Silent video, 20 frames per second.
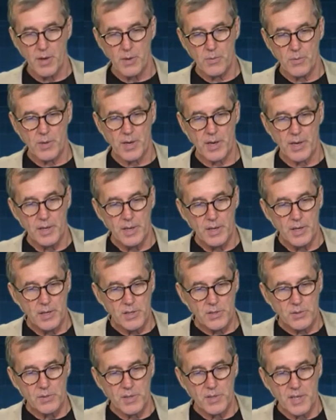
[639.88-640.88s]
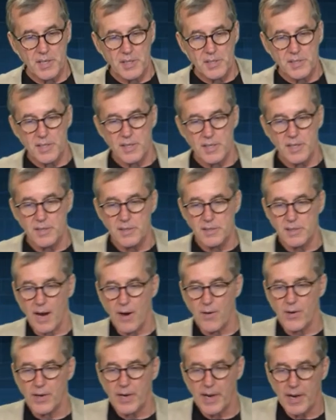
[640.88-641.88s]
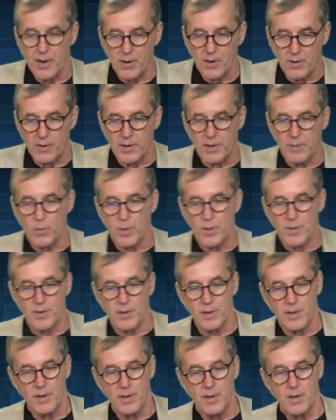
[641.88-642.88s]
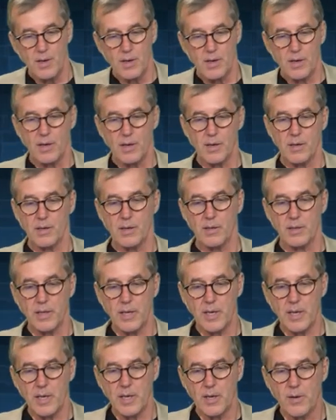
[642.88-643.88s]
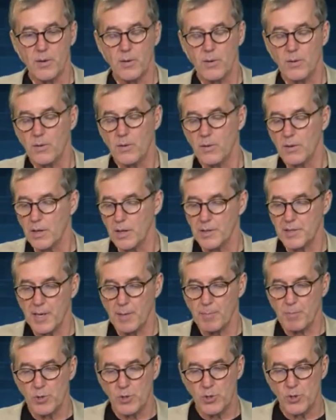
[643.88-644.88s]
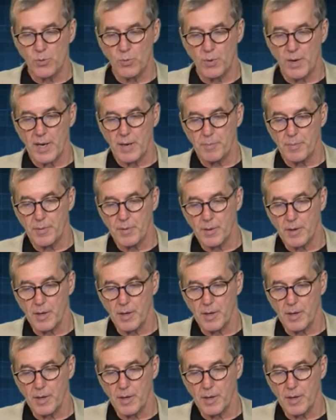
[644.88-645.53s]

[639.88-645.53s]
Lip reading: Okay, so DSC is carried out with a linear temperature ramp.